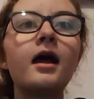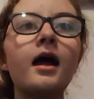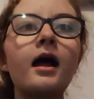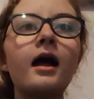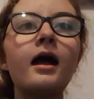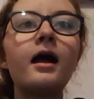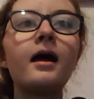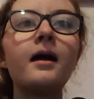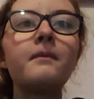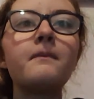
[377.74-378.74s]

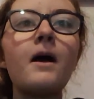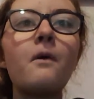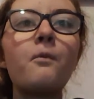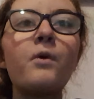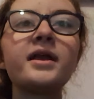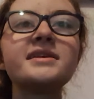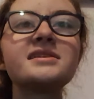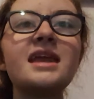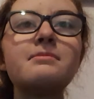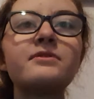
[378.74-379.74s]
Um, what is
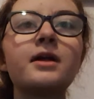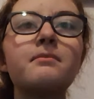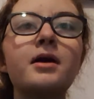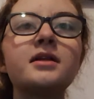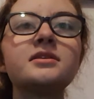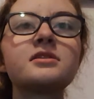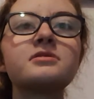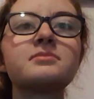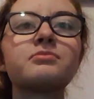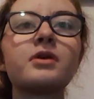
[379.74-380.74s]
the name of
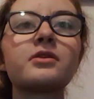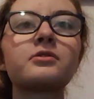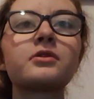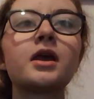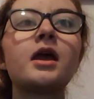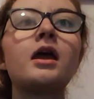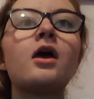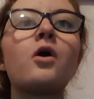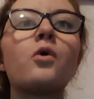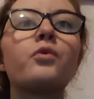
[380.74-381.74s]
Almanzo's brother?
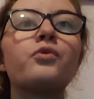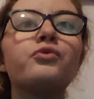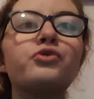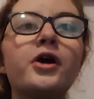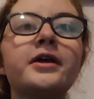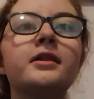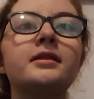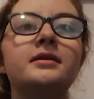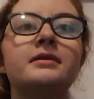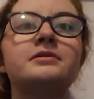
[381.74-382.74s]
Royal.
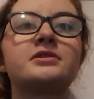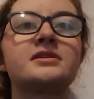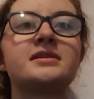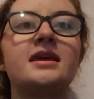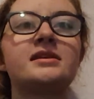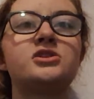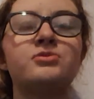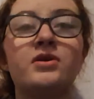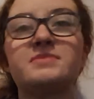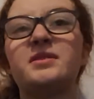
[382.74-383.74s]
I was going to say he has two
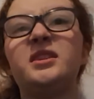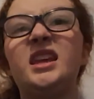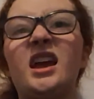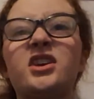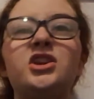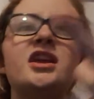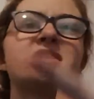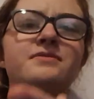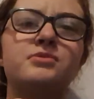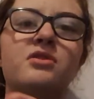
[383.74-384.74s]
brothers, but only, actually, he
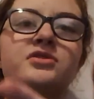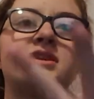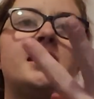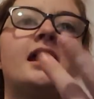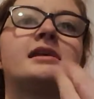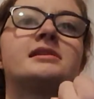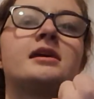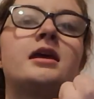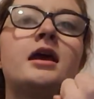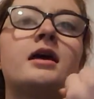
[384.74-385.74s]
does have two brothers. He has
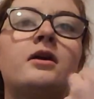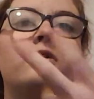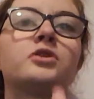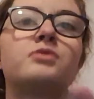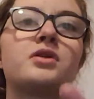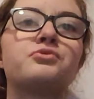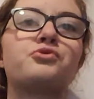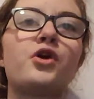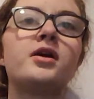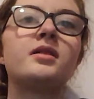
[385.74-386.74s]
older one,
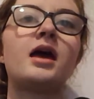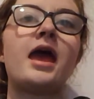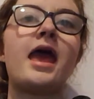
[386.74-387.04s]
Royal,